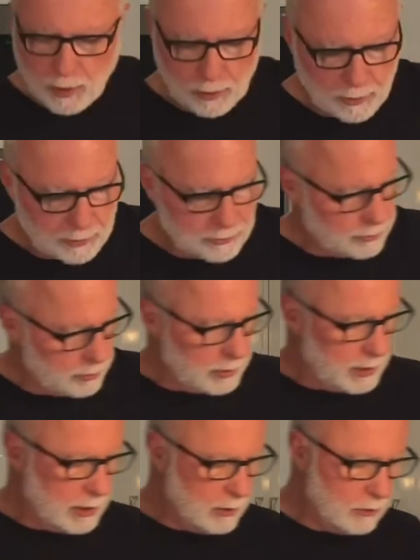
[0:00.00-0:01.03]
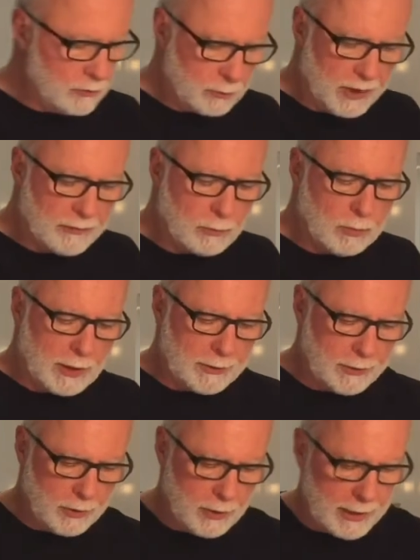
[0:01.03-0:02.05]
You can certainly use whatever
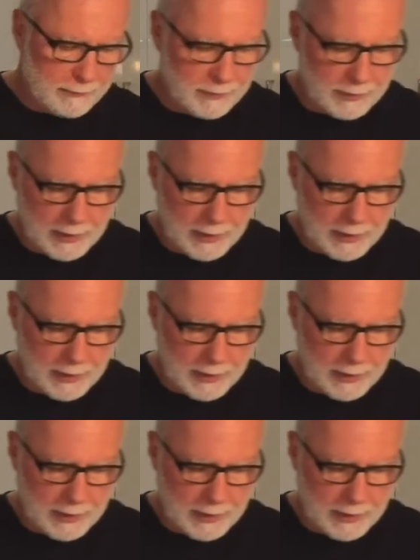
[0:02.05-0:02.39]
blender you have in the